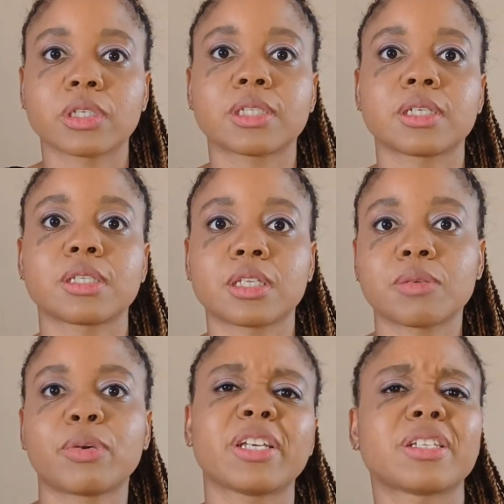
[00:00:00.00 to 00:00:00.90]
it says that the
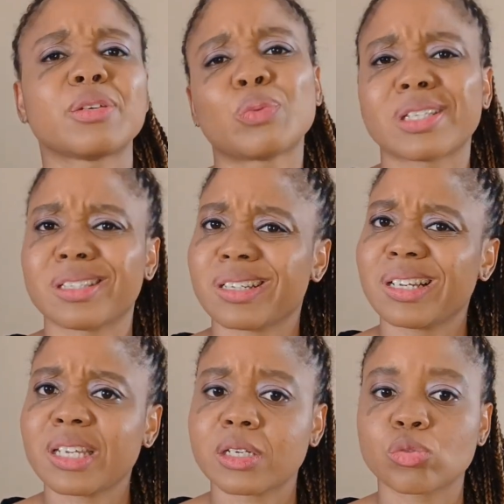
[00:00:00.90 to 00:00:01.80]
bracelet wasn't
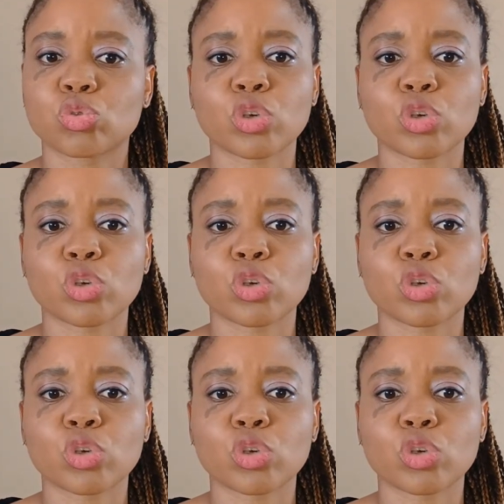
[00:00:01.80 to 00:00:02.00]
clear.